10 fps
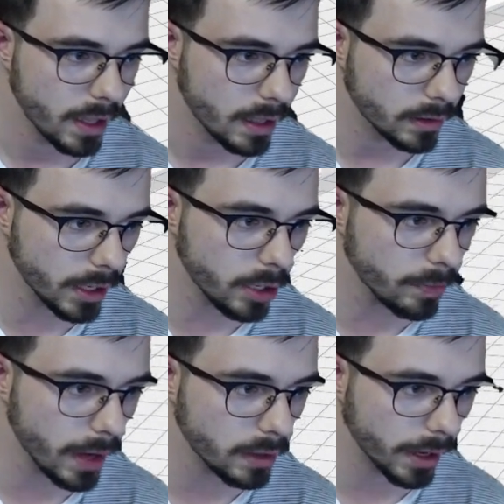Layer
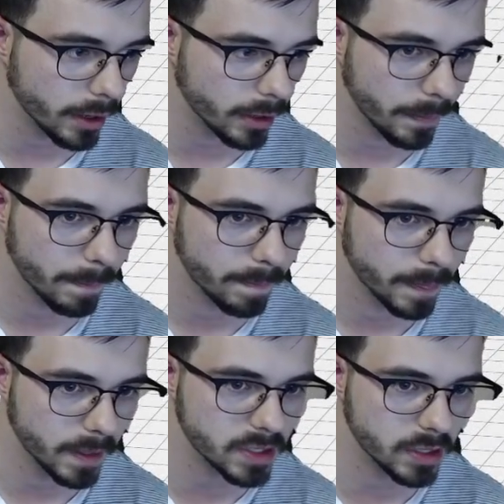by layer,
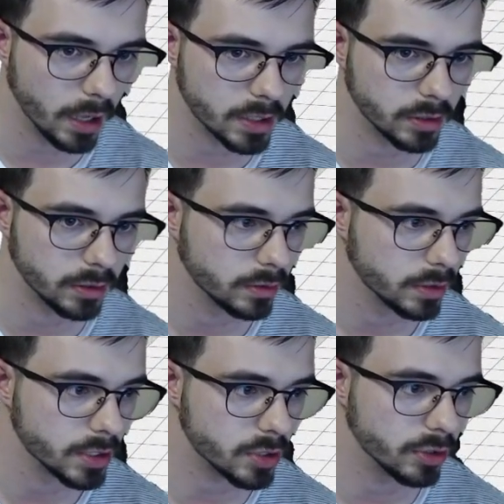this nozzle
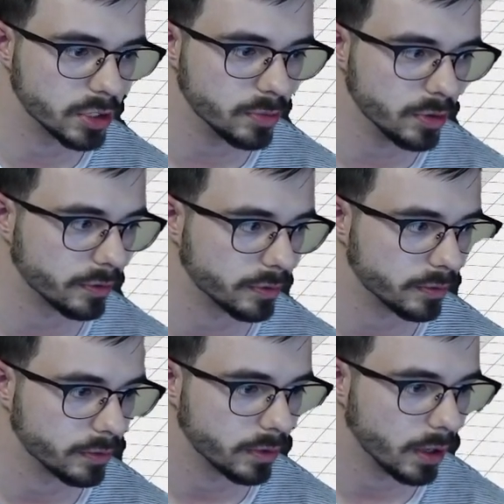is going to move
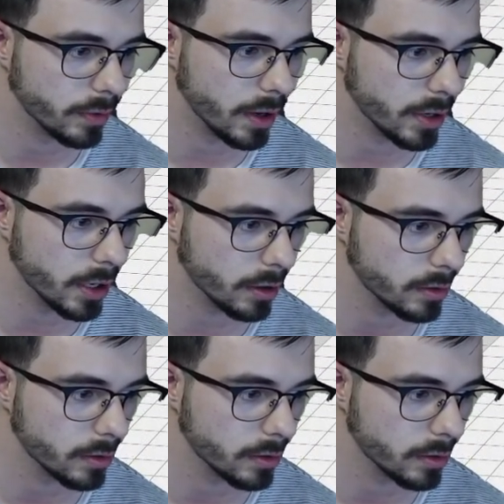around here.